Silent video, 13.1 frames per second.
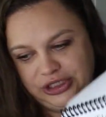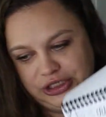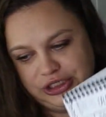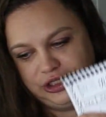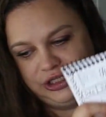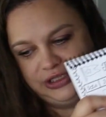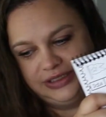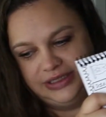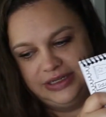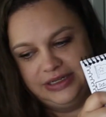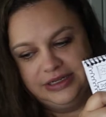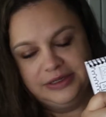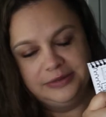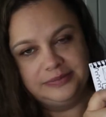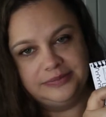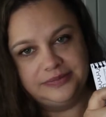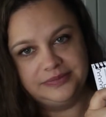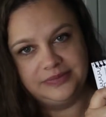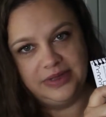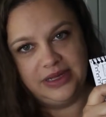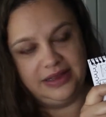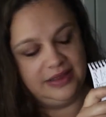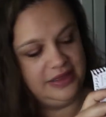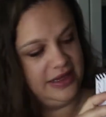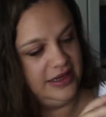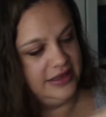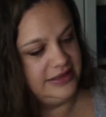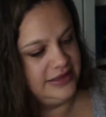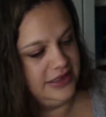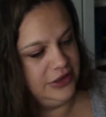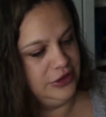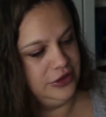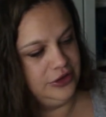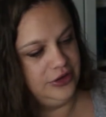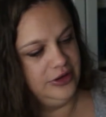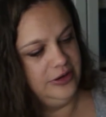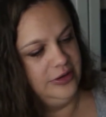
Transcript: good things here